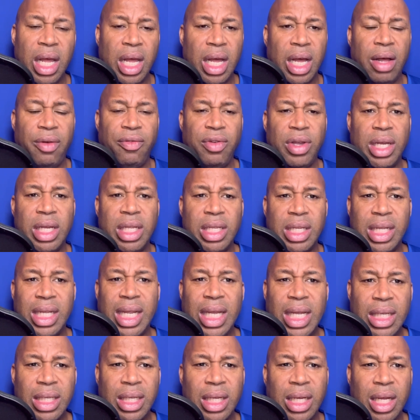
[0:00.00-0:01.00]
I think he's a
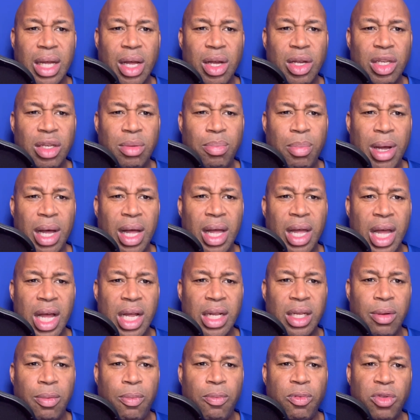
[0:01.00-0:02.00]
decent coach, but
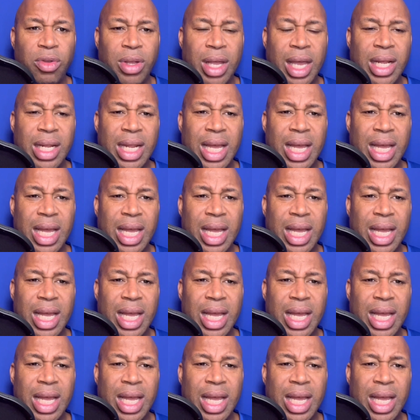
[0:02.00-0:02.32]
to say